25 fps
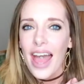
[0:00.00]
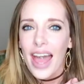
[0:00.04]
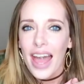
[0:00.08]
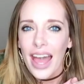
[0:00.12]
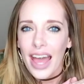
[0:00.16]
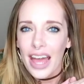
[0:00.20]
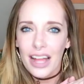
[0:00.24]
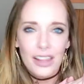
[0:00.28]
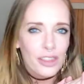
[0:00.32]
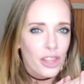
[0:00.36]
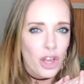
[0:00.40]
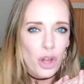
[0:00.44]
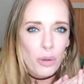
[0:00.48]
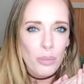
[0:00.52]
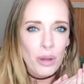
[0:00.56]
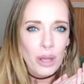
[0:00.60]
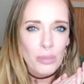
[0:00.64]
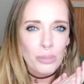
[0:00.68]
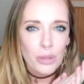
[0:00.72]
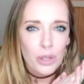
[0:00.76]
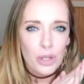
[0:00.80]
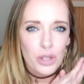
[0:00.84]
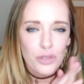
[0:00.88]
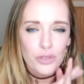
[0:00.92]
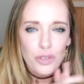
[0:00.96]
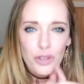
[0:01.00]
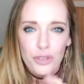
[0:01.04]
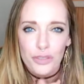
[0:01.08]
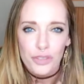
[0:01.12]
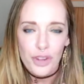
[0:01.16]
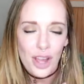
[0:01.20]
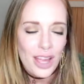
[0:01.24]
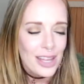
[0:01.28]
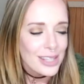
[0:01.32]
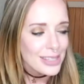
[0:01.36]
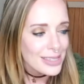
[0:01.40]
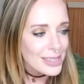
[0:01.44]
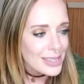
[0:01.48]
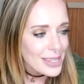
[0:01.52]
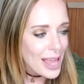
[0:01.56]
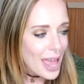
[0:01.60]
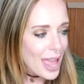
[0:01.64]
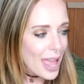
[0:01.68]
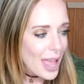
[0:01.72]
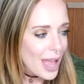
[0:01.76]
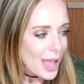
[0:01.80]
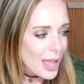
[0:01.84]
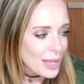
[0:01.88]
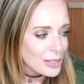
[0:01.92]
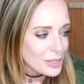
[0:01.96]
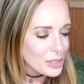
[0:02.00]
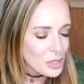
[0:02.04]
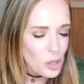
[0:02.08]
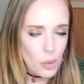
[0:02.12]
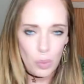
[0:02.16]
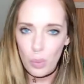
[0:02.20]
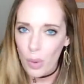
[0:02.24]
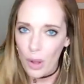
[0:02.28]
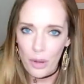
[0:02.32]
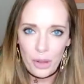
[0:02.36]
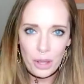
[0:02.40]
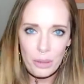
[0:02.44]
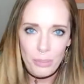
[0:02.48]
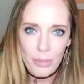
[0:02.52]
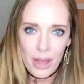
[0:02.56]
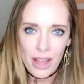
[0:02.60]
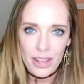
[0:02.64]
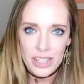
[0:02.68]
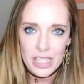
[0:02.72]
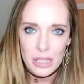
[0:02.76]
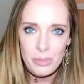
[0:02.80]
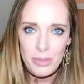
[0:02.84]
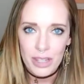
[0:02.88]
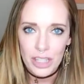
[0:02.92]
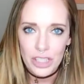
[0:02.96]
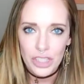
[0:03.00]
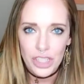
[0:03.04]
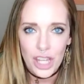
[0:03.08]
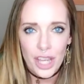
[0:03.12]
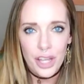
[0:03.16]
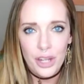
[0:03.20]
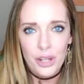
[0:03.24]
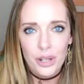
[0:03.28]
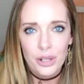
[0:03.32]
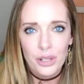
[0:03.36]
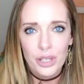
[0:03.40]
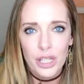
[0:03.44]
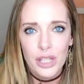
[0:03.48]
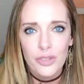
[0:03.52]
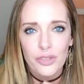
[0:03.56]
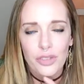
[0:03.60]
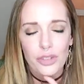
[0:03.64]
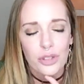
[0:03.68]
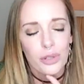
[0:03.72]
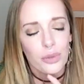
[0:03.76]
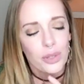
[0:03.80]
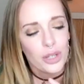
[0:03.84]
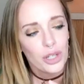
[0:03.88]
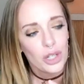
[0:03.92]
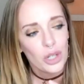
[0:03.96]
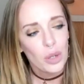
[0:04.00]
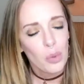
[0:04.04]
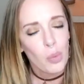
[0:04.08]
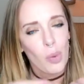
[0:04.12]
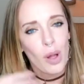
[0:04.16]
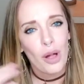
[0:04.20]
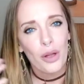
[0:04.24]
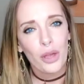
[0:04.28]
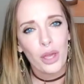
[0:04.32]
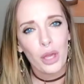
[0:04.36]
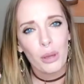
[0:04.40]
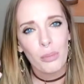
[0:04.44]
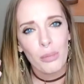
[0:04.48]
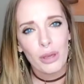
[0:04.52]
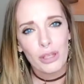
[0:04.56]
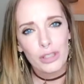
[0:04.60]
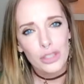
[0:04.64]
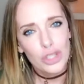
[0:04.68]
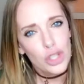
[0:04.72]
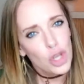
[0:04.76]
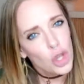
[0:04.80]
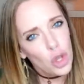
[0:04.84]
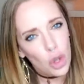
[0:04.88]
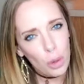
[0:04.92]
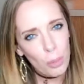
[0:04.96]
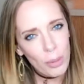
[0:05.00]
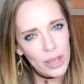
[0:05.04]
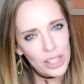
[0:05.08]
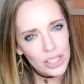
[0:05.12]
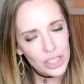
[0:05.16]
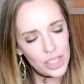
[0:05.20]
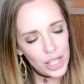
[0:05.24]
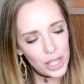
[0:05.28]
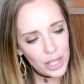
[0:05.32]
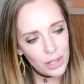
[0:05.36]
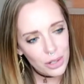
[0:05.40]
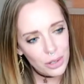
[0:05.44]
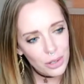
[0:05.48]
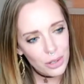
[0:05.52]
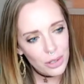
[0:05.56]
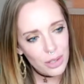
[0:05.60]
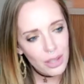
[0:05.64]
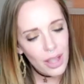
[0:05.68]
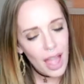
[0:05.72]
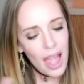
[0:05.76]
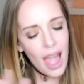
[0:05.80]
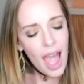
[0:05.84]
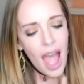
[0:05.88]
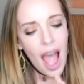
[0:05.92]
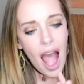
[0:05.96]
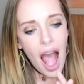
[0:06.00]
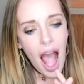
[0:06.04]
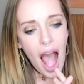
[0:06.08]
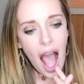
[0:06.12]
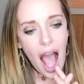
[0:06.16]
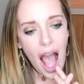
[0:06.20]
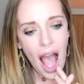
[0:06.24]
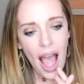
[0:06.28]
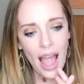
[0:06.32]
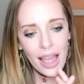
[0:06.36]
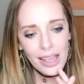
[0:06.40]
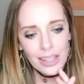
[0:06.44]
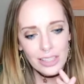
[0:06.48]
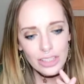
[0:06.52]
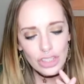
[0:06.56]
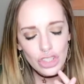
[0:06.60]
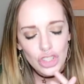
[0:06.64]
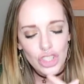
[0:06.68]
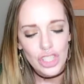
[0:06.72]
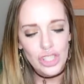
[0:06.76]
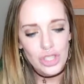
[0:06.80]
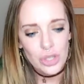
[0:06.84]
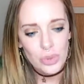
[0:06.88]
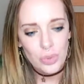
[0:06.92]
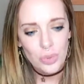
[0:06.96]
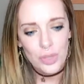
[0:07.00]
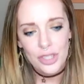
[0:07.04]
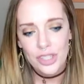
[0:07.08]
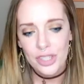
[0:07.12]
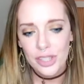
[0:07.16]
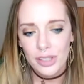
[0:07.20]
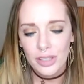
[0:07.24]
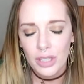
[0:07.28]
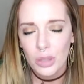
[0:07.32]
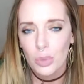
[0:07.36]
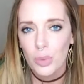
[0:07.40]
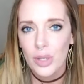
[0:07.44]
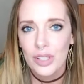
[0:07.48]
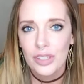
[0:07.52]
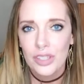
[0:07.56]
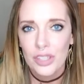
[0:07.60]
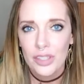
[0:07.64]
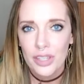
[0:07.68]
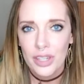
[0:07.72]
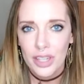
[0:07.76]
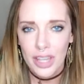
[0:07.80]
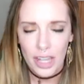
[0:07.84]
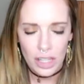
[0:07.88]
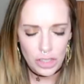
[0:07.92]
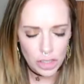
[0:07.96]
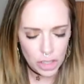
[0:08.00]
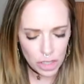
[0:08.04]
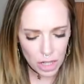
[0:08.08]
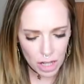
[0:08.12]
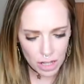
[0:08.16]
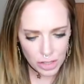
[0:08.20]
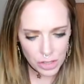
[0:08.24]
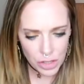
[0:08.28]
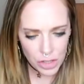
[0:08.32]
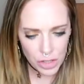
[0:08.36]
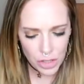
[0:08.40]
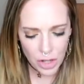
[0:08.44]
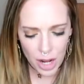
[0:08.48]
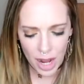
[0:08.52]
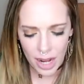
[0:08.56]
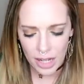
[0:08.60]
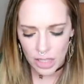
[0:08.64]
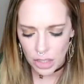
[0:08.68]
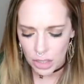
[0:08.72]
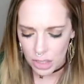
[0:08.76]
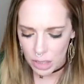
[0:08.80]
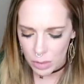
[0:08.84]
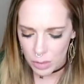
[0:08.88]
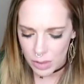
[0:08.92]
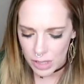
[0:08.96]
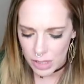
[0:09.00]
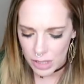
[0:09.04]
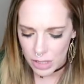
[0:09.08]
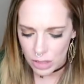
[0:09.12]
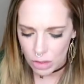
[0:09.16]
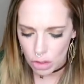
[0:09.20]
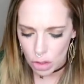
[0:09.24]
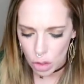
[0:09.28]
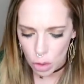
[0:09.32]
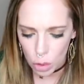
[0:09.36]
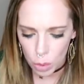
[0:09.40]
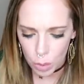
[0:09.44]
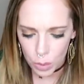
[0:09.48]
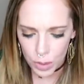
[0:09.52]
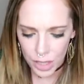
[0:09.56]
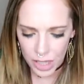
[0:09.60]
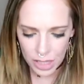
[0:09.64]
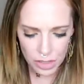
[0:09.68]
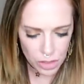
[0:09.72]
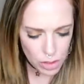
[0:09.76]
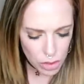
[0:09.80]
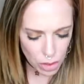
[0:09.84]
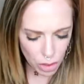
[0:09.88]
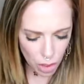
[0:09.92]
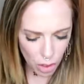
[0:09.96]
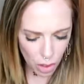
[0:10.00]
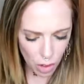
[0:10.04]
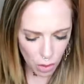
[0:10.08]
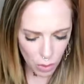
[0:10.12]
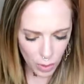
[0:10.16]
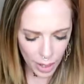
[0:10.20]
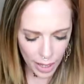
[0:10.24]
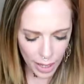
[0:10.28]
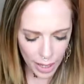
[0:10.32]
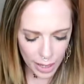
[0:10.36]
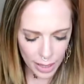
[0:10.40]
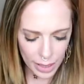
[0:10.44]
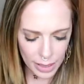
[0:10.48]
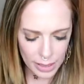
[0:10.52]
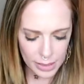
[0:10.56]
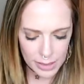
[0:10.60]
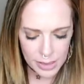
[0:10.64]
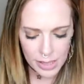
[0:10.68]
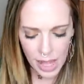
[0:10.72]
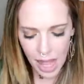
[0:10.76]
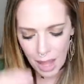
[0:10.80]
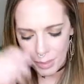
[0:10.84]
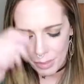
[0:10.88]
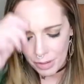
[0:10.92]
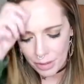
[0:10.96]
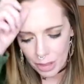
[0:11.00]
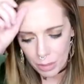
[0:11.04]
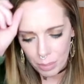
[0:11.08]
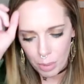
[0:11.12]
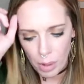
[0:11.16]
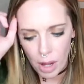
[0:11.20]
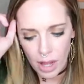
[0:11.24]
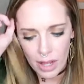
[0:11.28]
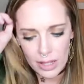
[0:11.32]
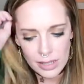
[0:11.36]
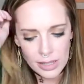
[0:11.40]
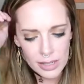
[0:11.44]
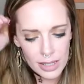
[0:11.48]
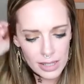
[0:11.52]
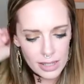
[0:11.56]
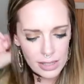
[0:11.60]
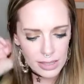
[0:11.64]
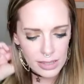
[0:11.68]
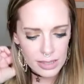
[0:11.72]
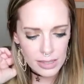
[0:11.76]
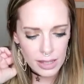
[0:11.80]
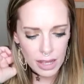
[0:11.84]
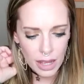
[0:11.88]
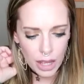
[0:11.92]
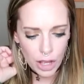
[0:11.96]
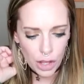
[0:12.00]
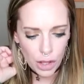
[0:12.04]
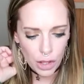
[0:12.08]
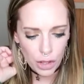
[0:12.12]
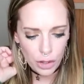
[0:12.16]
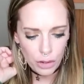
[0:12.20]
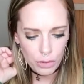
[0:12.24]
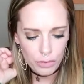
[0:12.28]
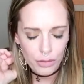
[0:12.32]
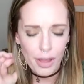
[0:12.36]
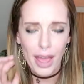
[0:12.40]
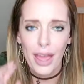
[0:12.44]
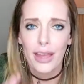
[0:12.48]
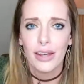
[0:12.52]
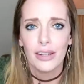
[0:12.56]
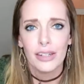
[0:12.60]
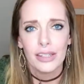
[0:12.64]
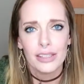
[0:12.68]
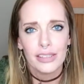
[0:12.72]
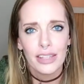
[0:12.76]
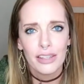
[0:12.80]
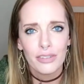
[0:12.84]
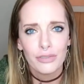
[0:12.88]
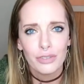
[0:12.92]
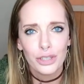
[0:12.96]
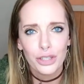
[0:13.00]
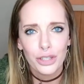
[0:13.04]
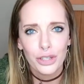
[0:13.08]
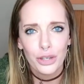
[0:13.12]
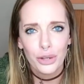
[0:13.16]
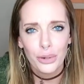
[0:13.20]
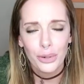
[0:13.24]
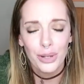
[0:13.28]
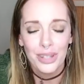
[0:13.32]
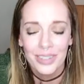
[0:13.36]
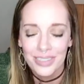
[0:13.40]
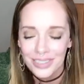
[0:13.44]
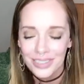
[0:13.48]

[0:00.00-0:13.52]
Hello, my beautiful friends, and welcome back to my channel. If you're new here, welcome to my channel just recently went to the Kesha concert, actually it was like two days ago, and I'm in the process of editing that video.